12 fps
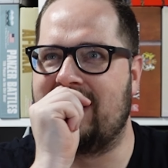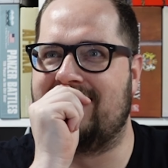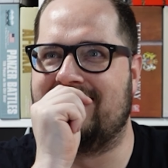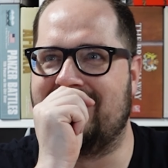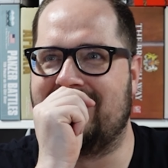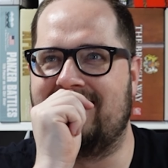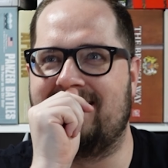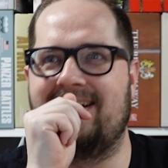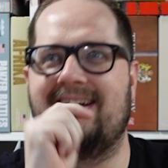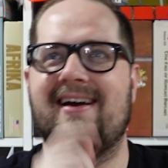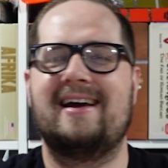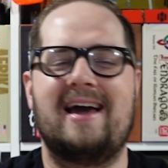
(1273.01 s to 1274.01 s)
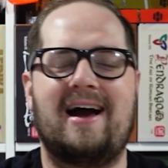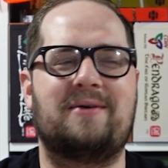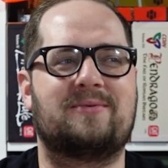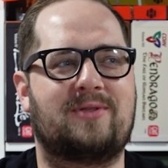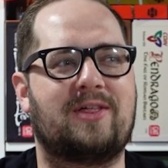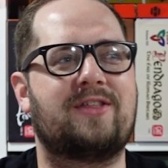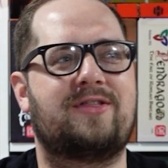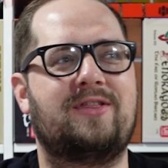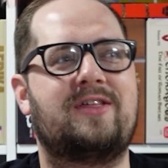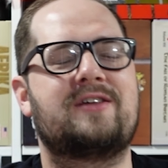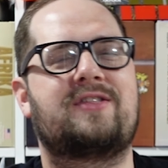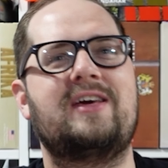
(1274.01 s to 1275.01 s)
oh, the
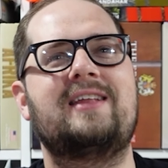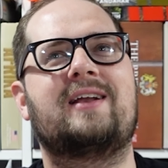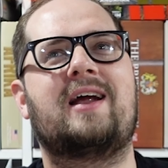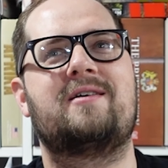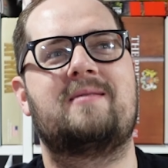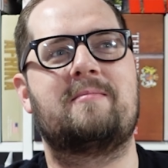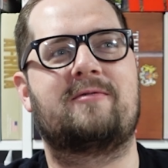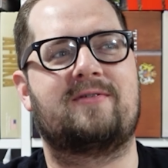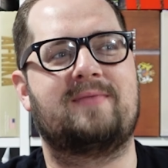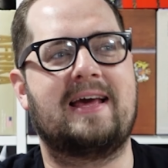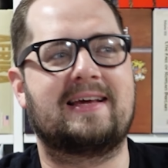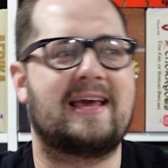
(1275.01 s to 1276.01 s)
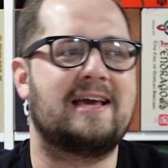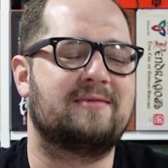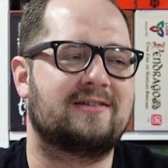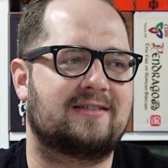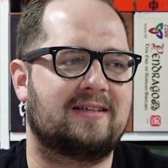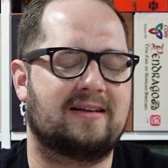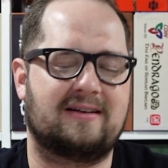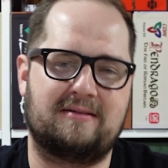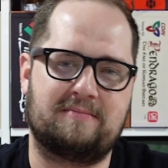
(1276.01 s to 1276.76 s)
the thing that I remember from that game is that